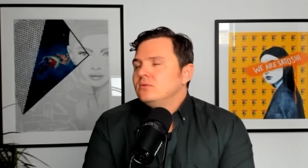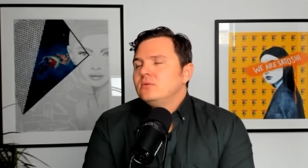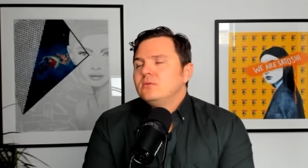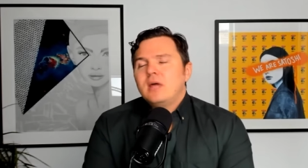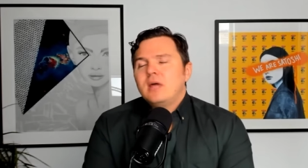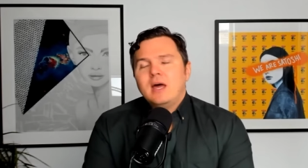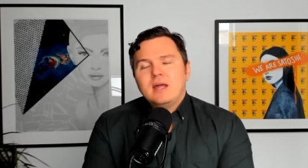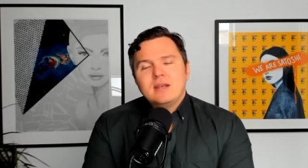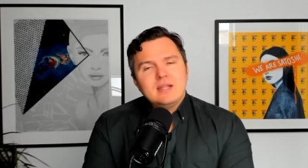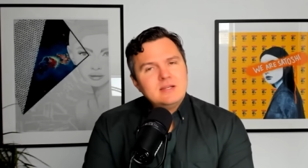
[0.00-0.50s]
do
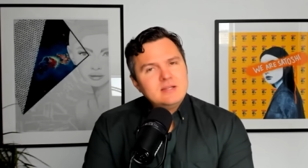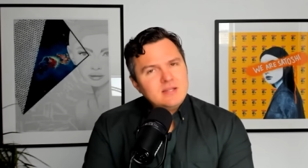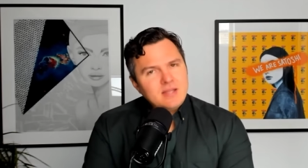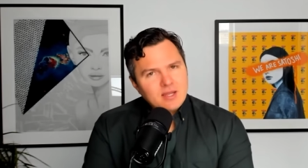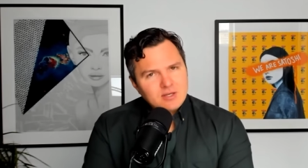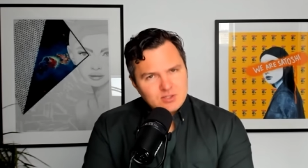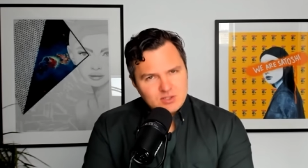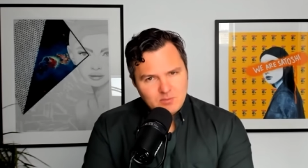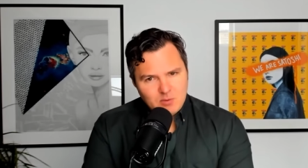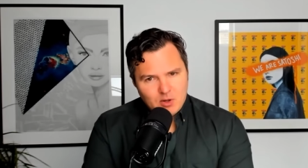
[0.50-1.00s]
not need to
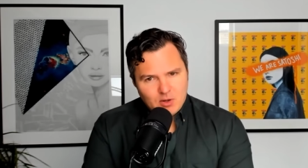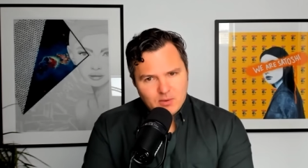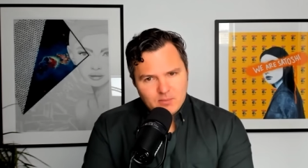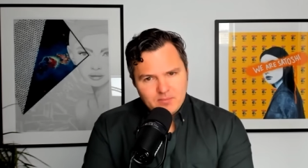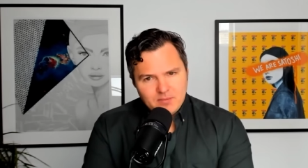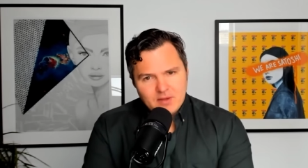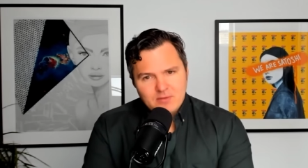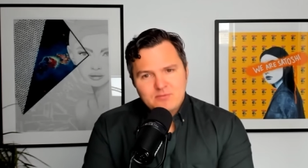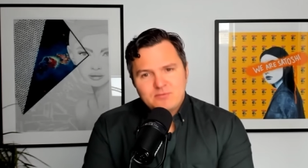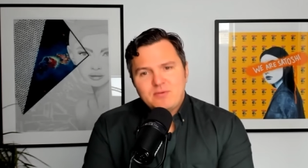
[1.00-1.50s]
catch them all.
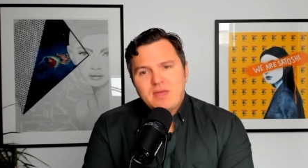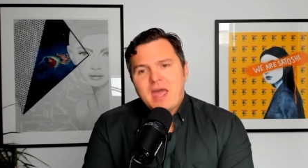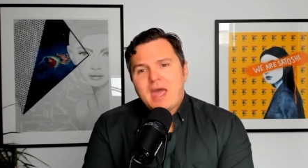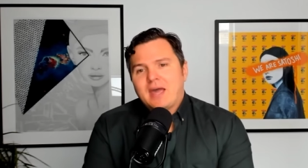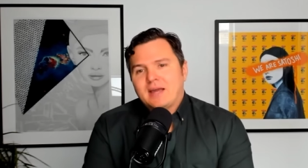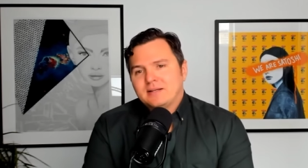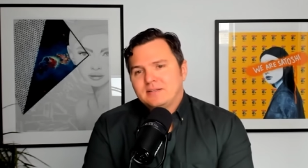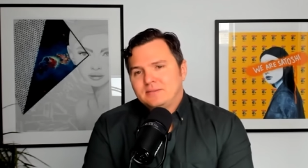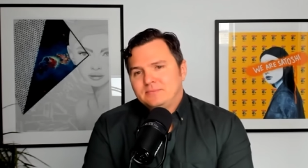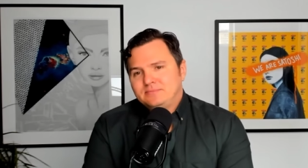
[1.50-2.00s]
In
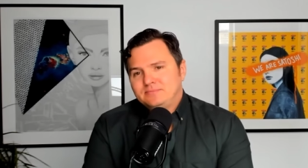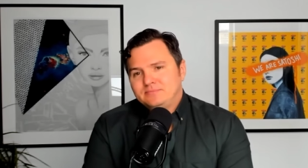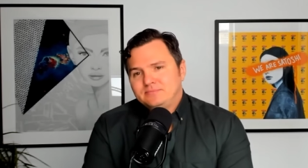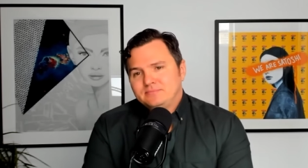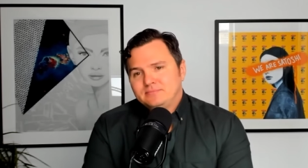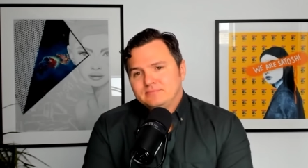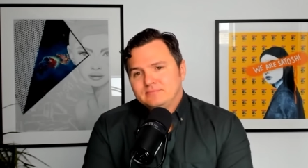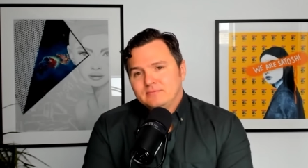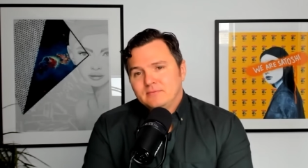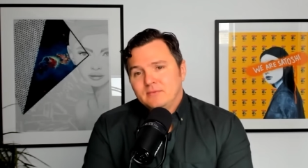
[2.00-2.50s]
fact,
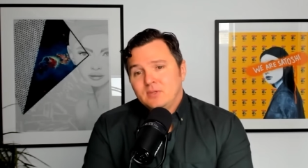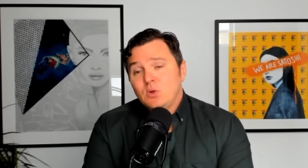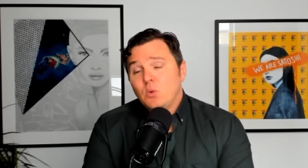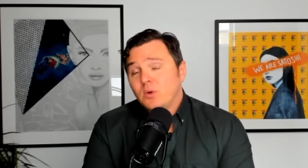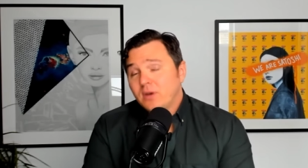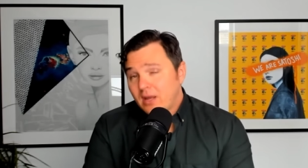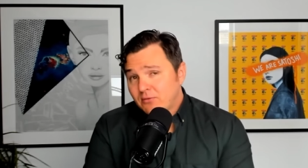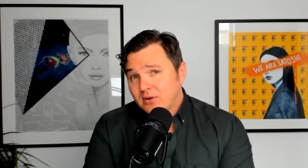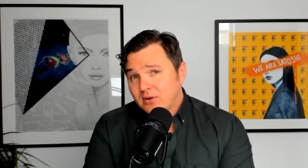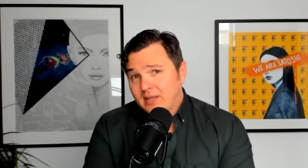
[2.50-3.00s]
you will
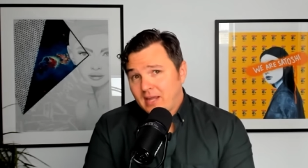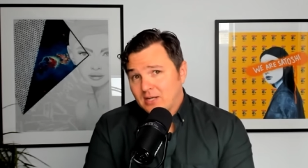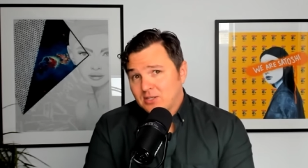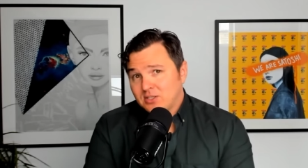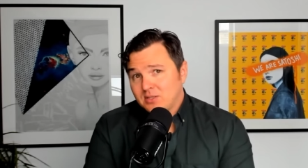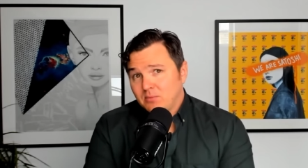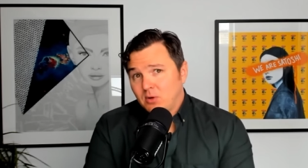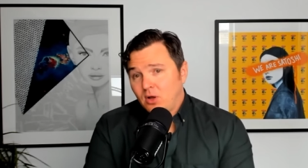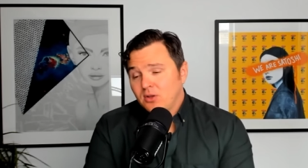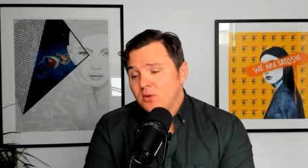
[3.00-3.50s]
never catch
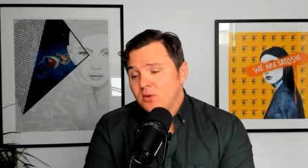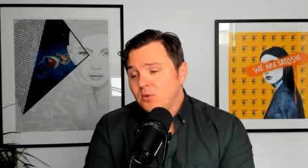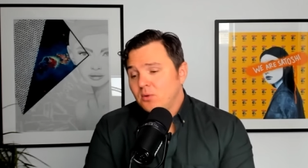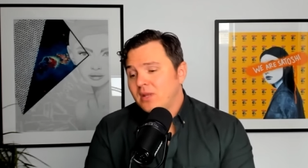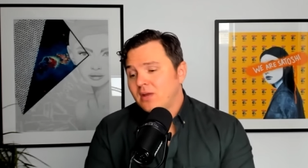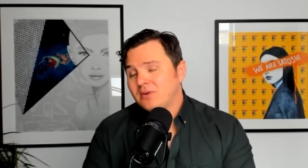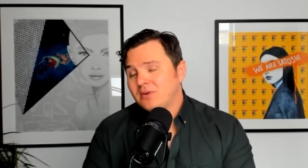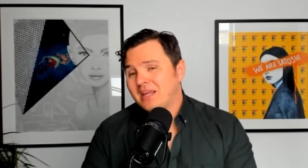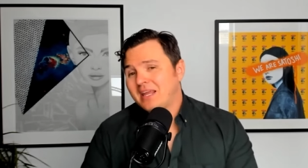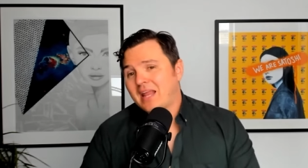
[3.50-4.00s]
them all. You'll
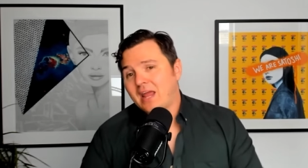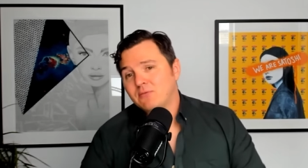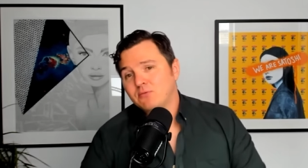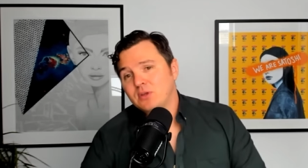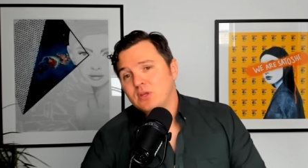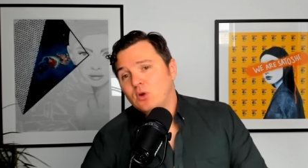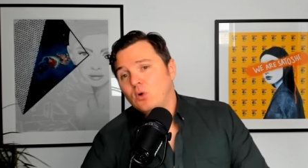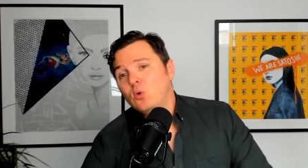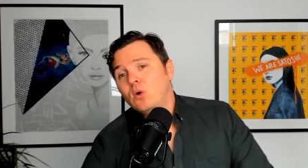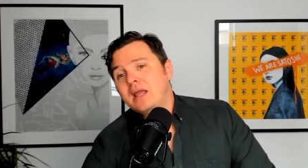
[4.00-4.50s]
never get every
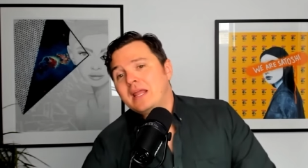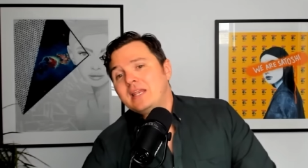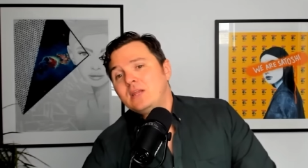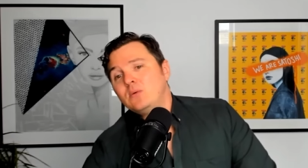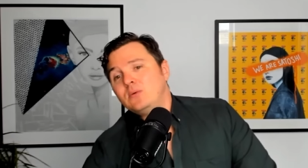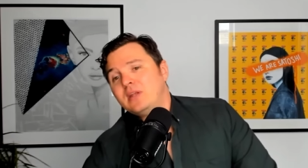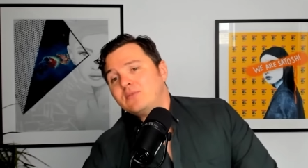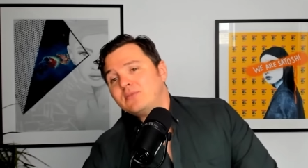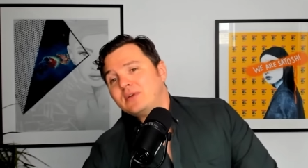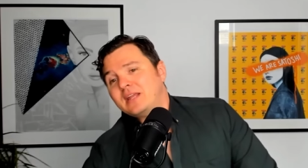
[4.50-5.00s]
coin. You'll
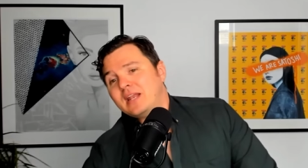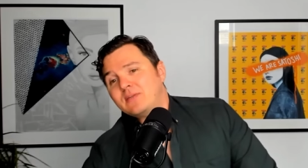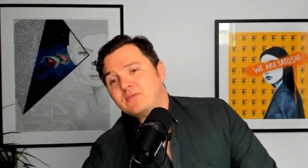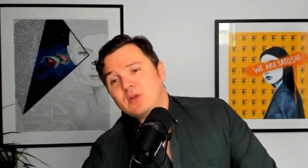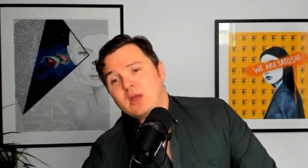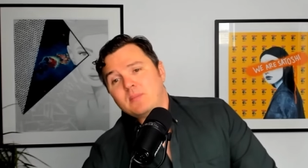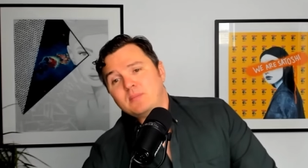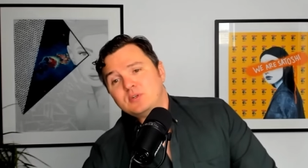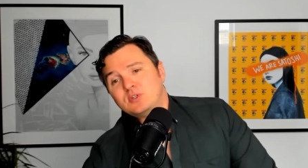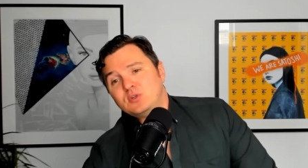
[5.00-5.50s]
never get every
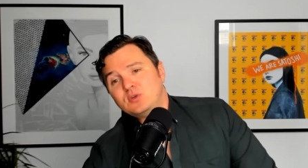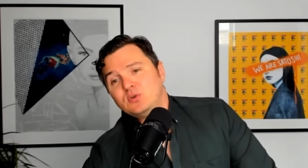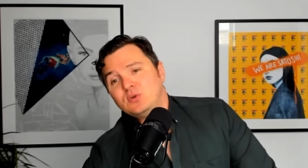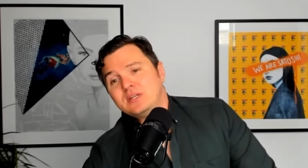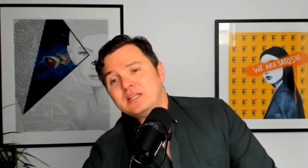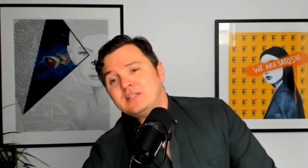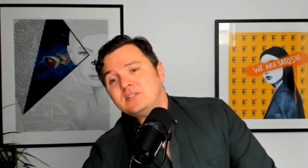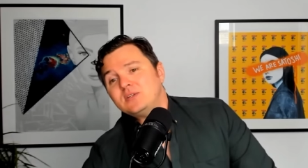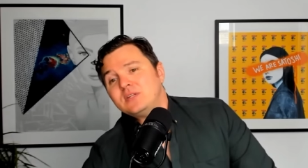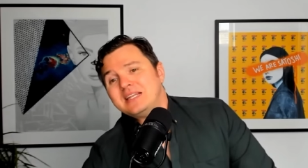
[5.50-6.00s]

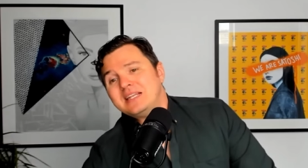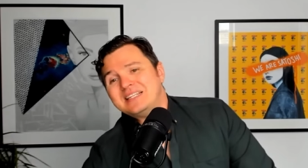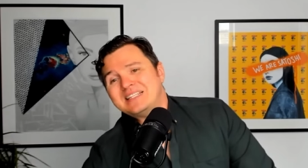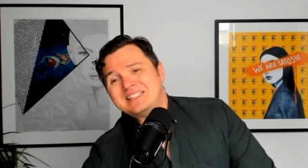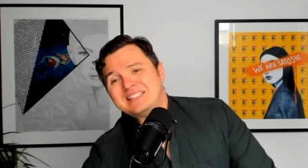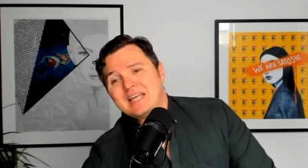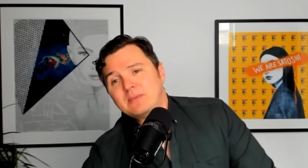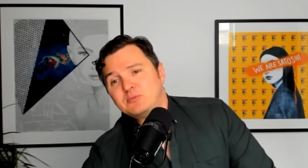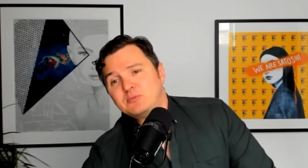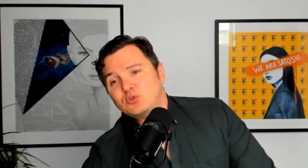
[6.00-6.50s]
opportunity. So you need to
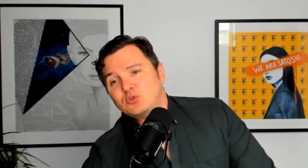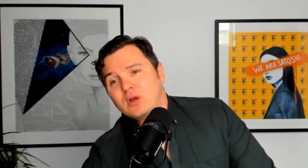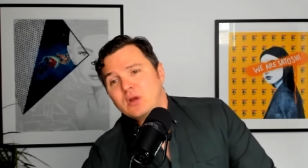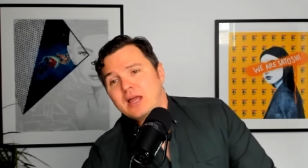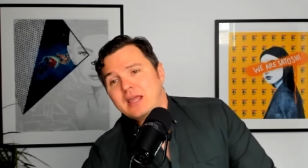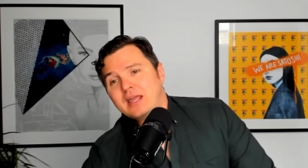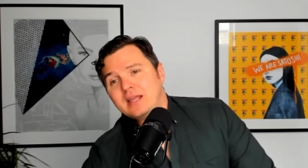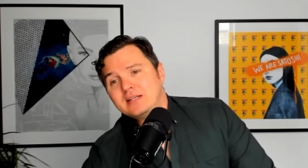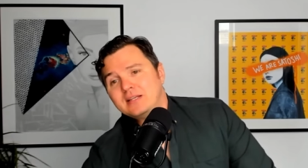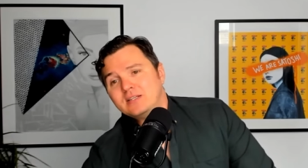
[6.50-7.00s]
stop
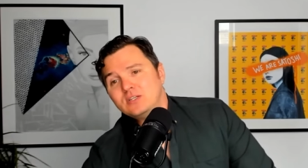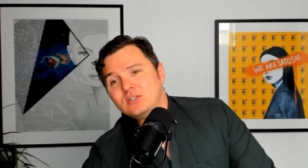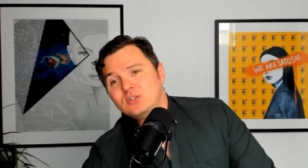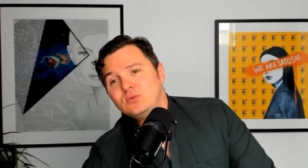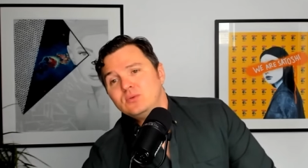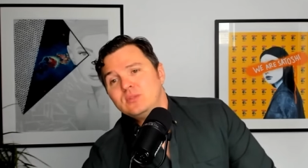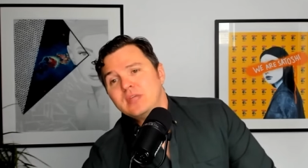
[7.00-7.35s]
trying to do